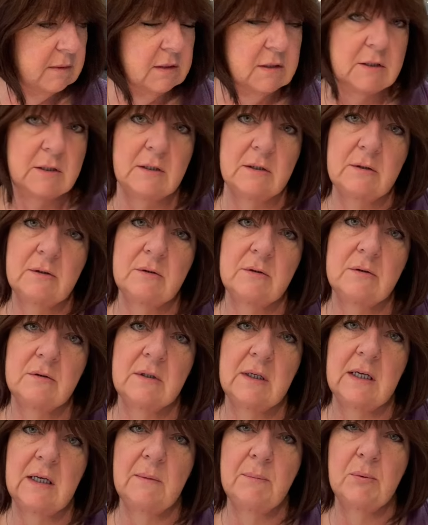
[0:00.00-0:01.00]
to
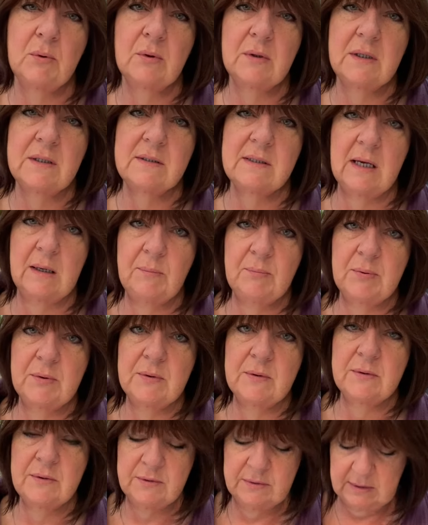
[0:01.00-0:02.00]
keep all these
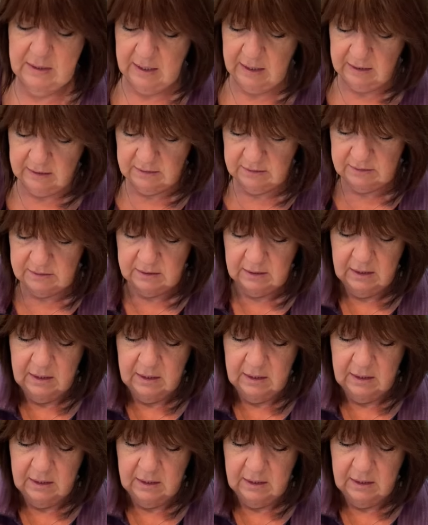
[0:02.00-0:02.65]
aprons, and